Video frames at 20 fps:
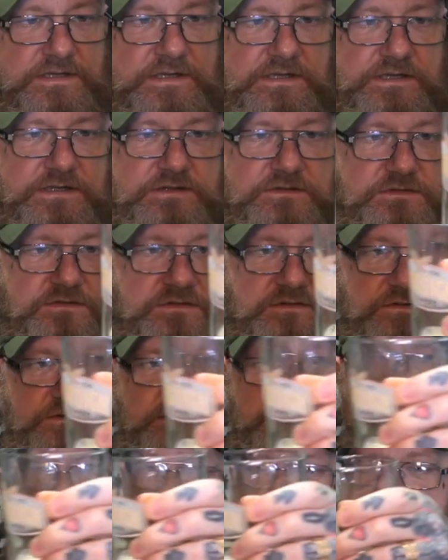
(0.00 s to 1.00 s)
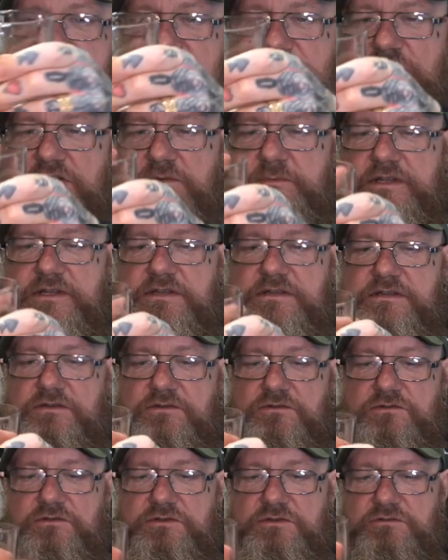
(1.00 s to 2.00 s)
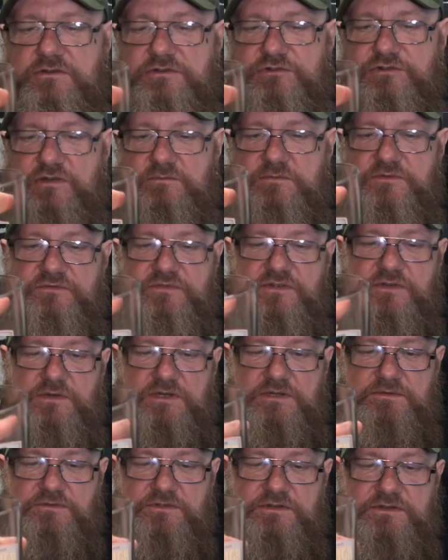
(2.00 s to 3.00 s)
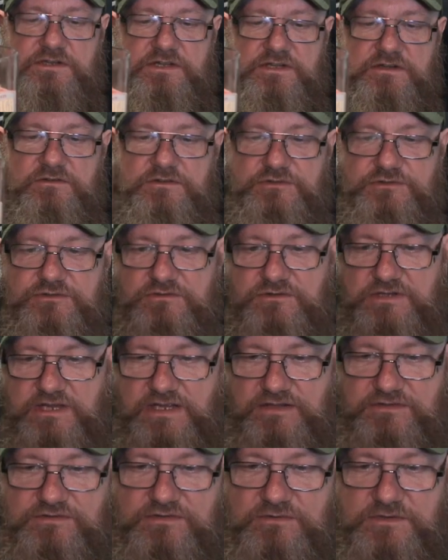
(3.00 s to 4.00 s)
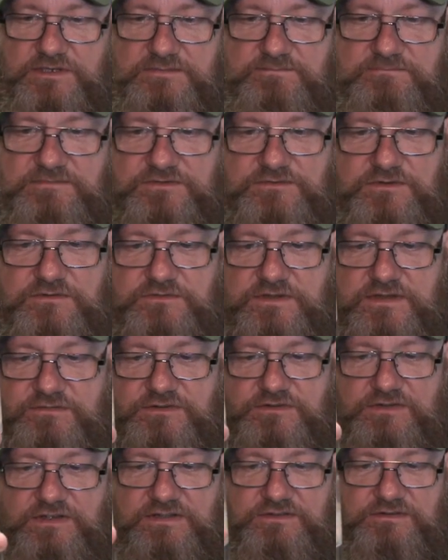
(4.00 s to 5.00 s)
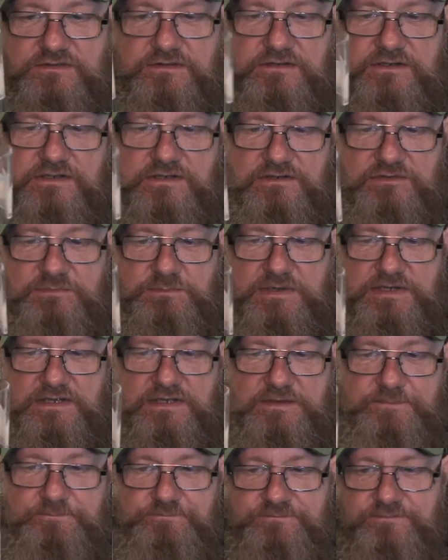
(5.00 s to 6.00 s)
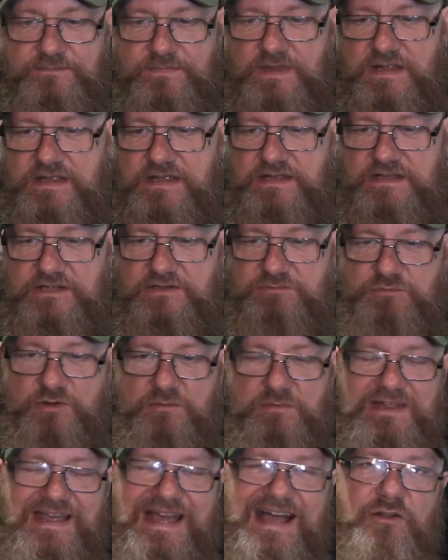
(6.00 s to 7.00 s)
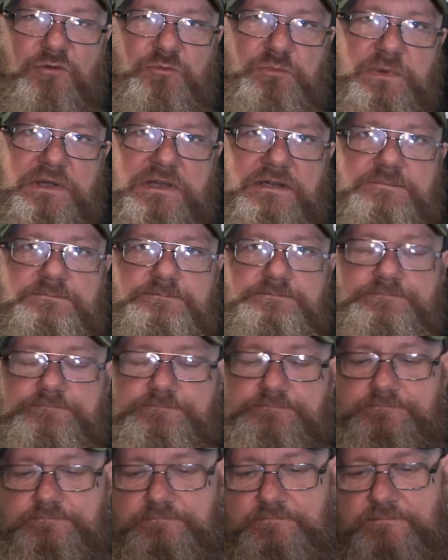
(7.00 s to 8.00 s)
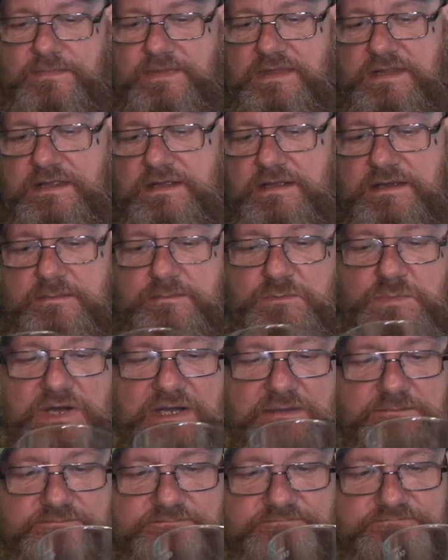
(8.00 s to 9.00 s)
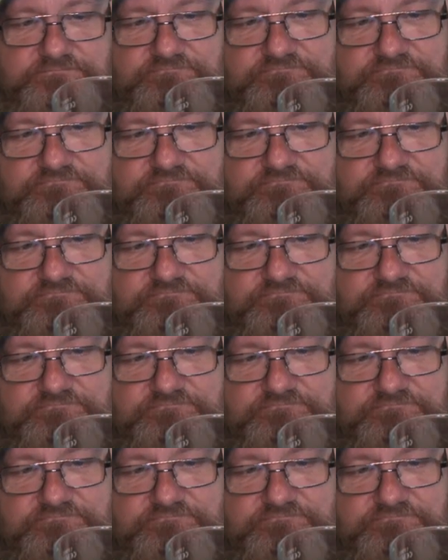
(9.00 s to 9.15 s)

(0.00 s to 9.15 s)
And if you're in Germany or you're a German viewer, the nearest you'd get to it, if you've never tasted an English bitter, is probably Altbier. But